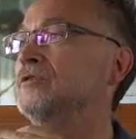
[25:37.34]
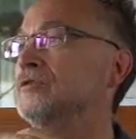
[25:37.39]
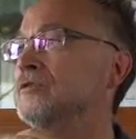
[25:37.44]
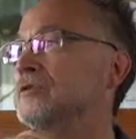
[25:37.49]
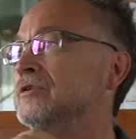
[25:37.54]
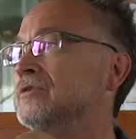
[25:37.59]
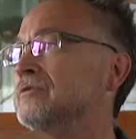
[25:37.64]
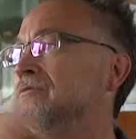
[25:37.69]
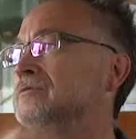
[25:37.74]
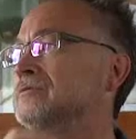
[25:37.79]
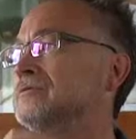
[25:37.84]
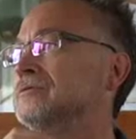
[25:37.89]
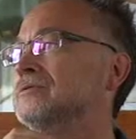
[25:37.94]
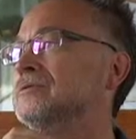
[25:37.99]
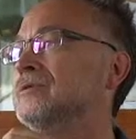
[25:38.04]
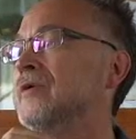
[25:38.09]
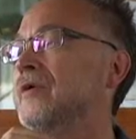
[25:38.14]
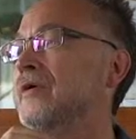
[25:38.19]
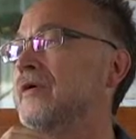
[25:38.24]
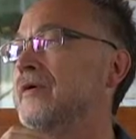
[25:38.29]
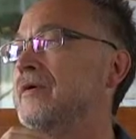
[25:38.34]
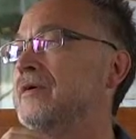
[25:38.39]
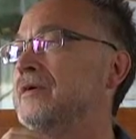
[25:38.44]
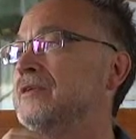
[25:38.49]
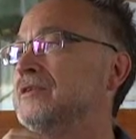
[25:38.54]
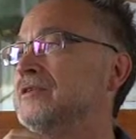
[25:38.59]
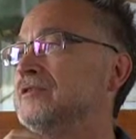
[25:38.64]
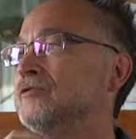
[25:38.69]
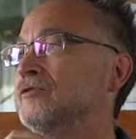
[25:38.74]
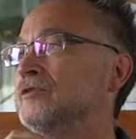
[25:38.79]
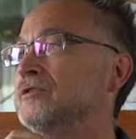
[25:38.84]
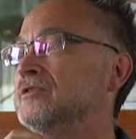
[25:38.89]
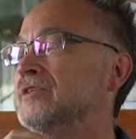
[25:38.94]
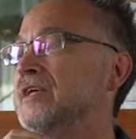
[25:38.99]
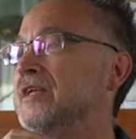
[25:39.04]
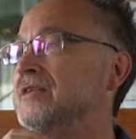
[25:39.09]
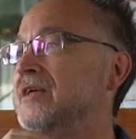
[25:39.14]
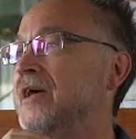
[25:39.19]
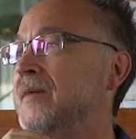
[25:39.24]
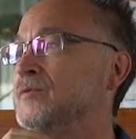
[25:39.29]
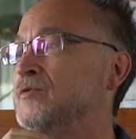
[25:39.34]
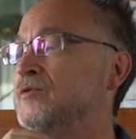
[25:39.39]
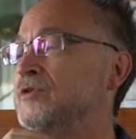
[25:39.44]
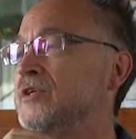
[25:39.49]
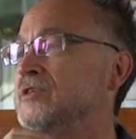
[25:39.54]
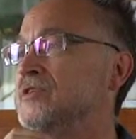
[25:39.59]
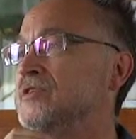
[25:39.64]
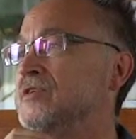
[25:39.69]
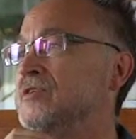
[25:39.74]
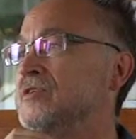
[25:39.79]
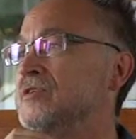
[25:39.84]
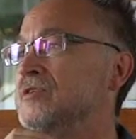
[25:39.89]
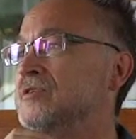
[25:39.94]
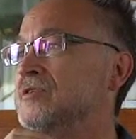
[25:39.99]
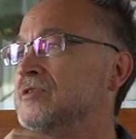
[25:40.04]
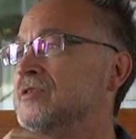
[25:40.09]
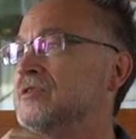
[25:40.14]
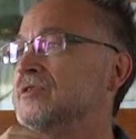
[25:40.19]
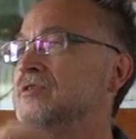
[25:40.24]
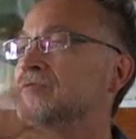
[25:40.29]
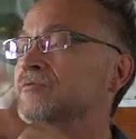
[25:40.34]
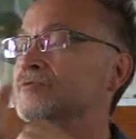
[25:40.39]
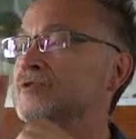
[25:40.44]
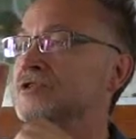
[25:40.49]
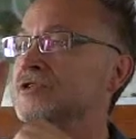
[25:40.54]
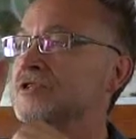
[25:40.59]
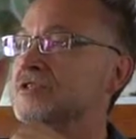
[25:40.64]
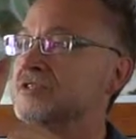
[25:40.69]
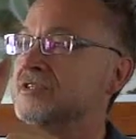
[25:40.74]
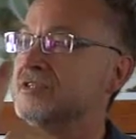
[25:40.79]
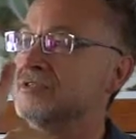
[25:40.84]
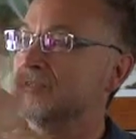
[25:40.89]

knowing. So it's that absolute existence is, which is in